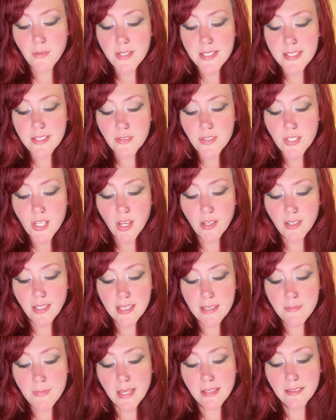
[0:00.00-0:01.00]
While they were still
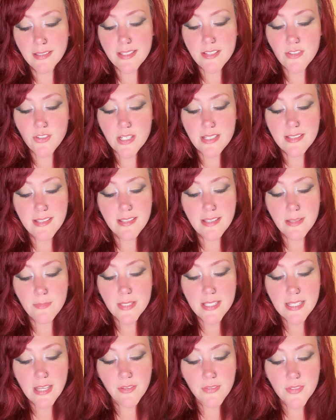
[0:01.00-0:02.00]
talking about this,
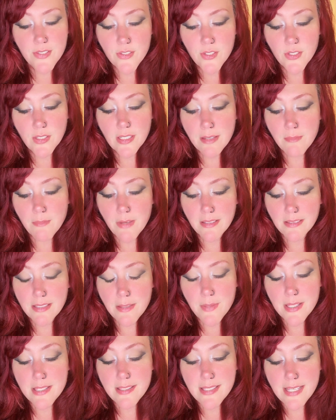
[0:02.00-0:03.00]
Jesus himself stood
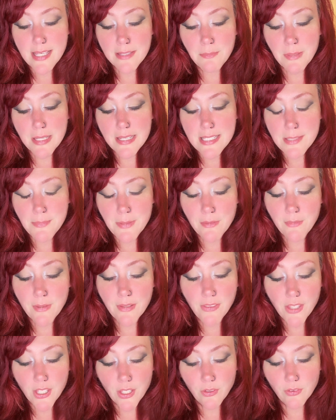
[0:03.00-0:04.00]
among them and said,
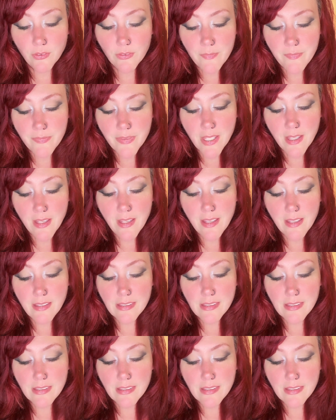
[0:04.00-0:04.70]
"Peace be with you."